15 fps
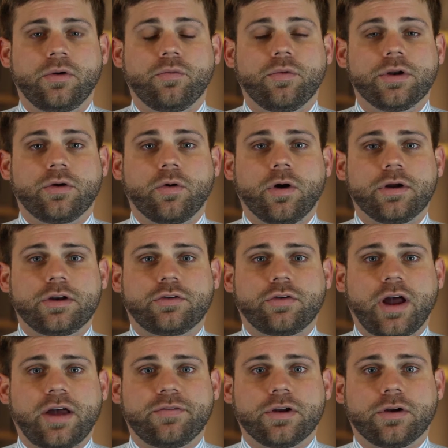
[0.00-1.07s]
When going to
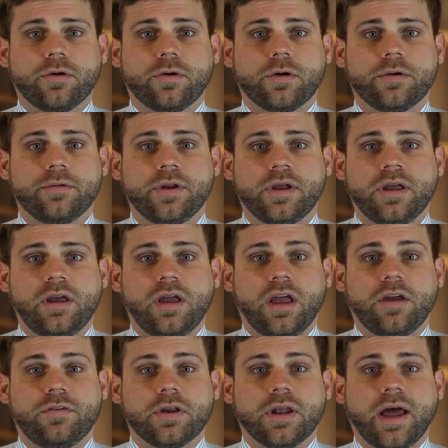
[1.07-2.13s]
traffic court,
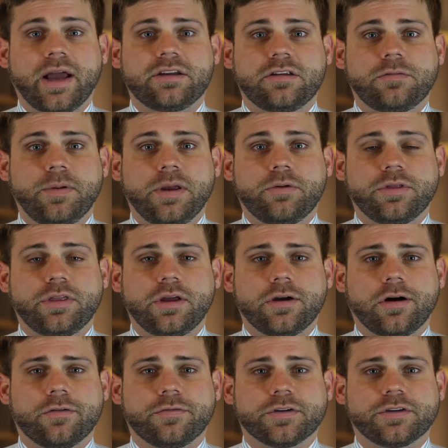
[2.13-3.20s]
if you'd like to speak with the
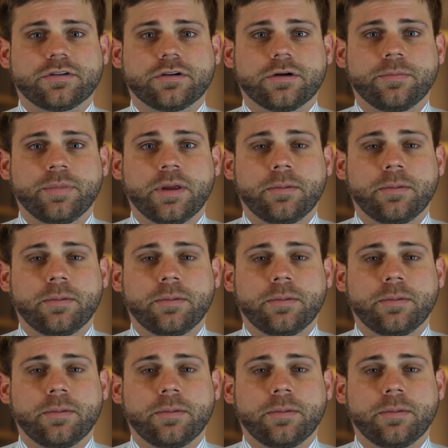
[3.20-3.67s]
officer